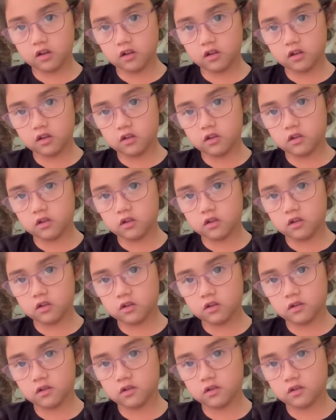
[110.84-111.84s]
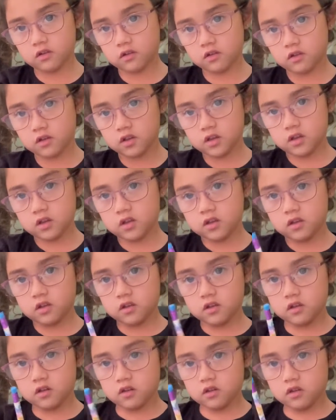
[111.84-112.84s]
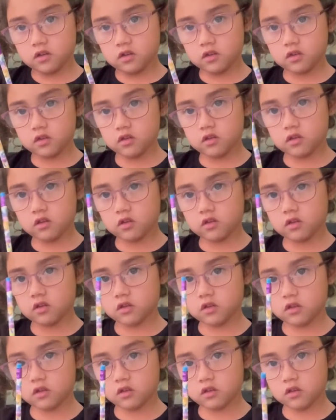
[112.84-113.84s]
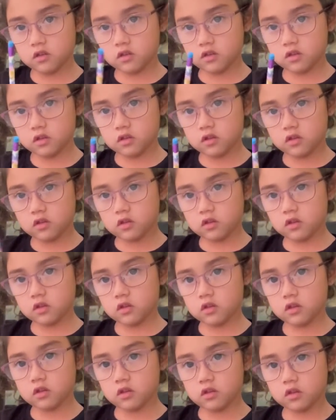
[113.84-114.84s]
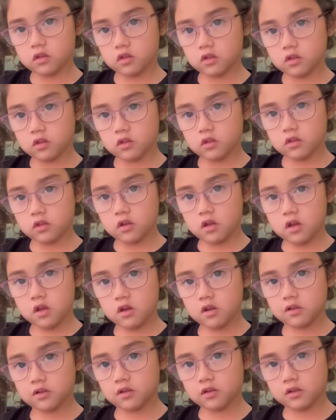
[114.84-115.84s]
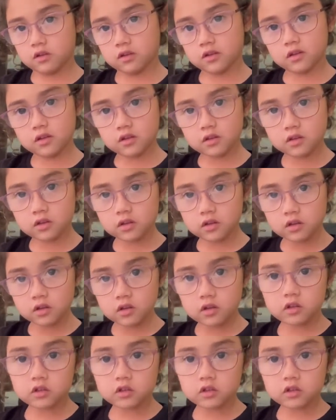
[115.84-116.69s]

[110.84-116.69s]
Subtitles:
Nothing is said.